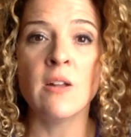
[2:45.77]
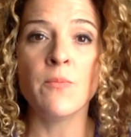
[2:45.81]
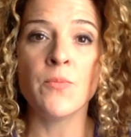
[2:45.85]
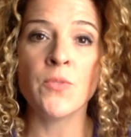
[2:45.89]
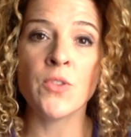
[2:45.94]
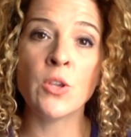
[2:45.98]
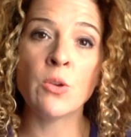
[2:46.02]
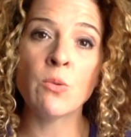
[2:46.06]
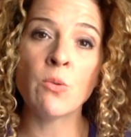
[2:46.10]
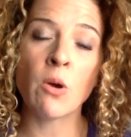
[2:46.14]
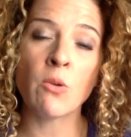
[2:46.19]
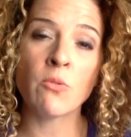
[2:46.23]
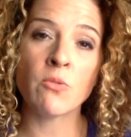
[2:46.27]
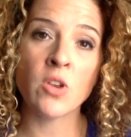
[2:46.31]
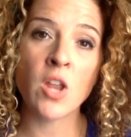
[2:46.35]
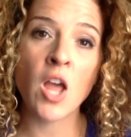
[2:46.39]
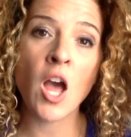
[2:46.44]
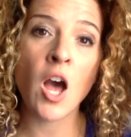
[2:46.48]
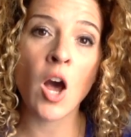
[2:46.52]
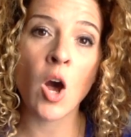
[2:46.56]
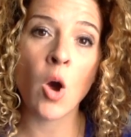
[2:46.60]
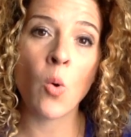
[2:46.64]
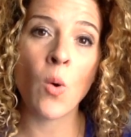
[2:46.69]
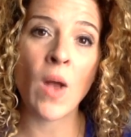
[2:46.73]
you won't
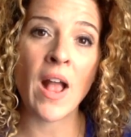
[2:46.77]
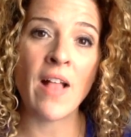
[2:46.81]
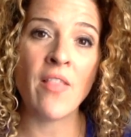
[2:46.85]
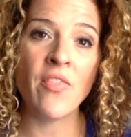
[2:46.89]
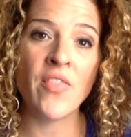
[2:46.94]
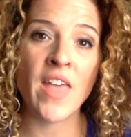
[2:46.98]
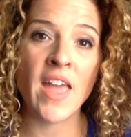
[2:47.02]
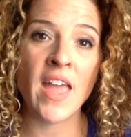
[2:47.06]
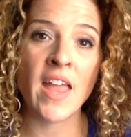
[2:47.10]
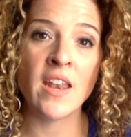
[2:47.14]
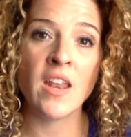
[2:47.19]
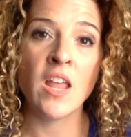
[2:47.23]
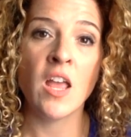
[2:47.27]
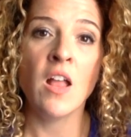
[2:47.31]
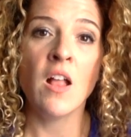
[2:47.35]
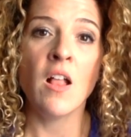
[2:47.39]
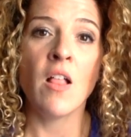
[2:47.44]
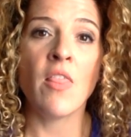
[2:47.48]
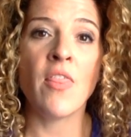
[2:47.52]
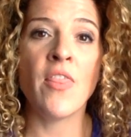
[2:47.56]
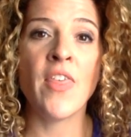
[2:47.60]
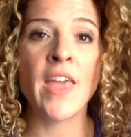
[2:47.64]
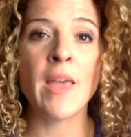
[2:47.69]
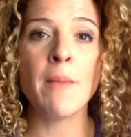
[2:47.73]
know, and then
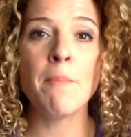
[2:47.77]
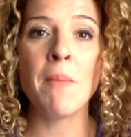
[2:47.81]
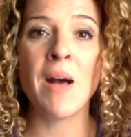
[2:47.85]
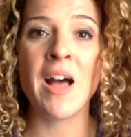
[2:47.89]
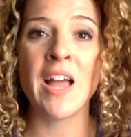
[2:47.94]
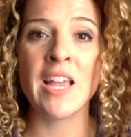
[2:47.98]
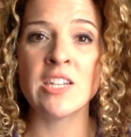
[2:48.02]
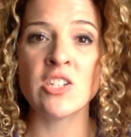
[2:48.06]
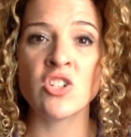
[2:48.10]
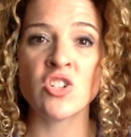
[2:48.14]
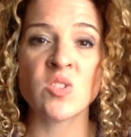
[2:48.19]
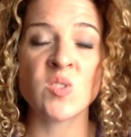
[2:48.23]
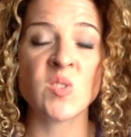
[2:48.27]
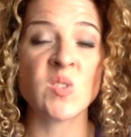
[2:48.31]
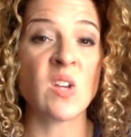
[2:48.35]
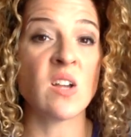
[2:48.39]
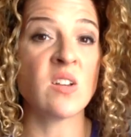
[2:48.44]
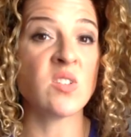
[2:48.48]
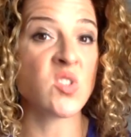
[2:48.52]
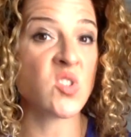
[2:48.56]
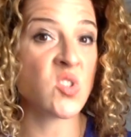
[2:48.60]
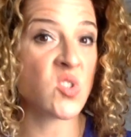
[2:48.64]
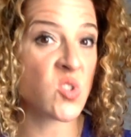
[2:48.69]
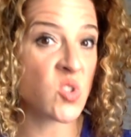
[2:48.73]
they might just
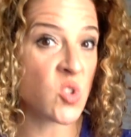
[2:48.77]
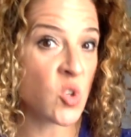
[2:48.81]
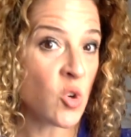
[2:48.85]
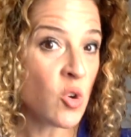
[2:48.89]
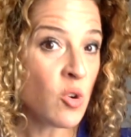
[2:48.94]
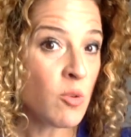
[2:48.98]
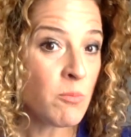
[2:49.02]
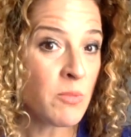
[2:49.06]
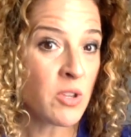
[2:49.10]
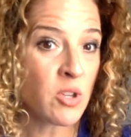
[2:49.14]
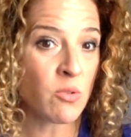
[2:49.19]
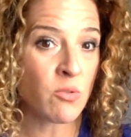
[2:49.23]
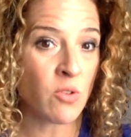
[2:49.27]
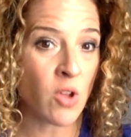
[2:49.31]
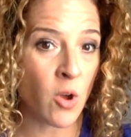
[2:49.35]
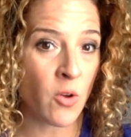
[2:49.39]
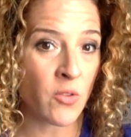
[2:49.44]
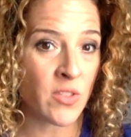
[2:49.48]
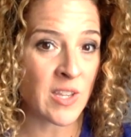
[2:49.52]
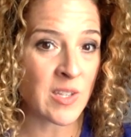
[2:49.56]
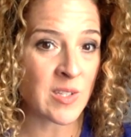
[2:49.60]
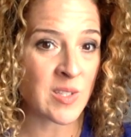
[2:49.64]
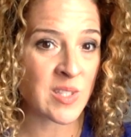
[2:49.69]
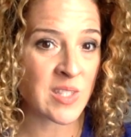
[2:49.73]
assume you know
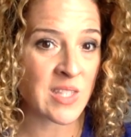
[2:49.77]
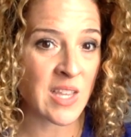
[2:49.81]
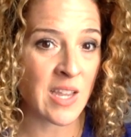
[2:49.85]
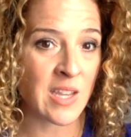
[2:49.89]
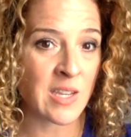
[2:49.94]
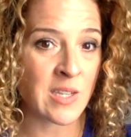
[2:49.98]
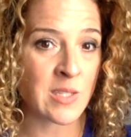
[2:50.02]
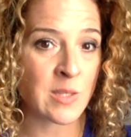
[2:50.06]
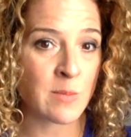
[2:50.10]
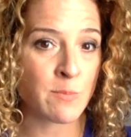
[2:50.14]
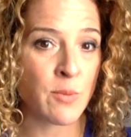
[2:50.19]
these things,